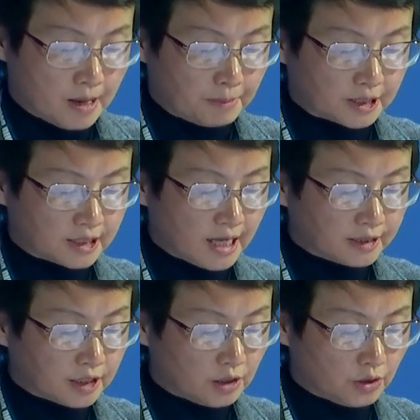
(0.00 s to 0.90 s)
But
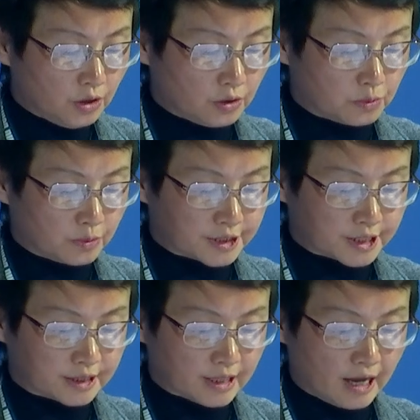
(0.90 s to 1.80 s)
that alone was
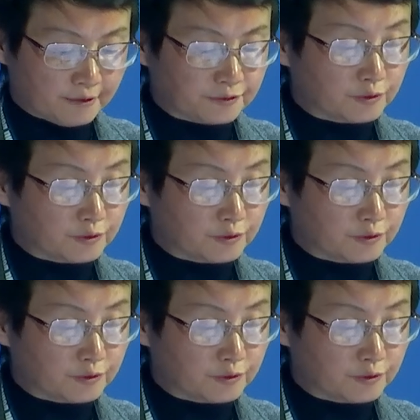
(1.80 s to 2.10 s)
enough